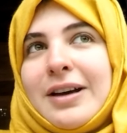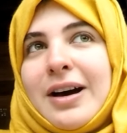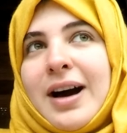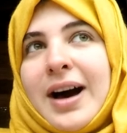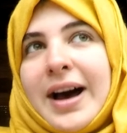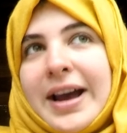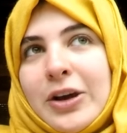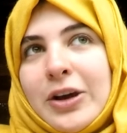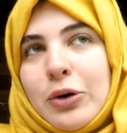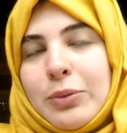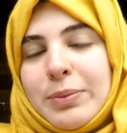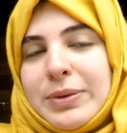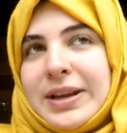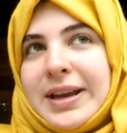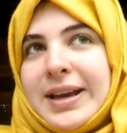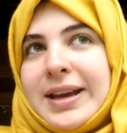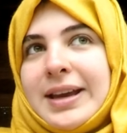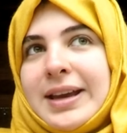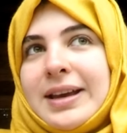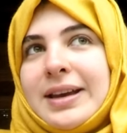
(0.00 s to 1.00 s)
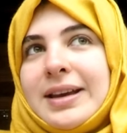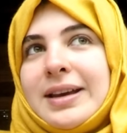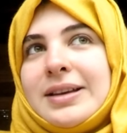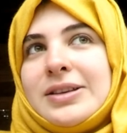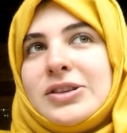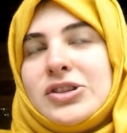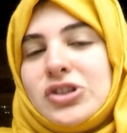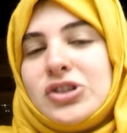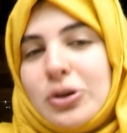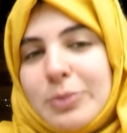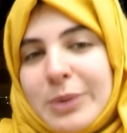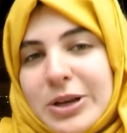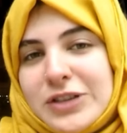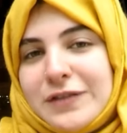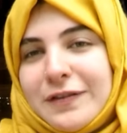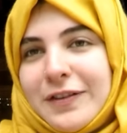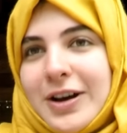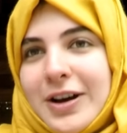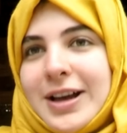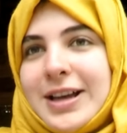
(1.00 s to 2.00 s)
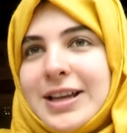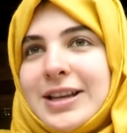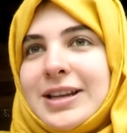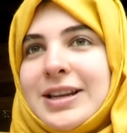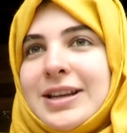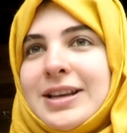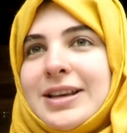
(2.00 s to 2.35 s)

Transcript: eye-opening so much fun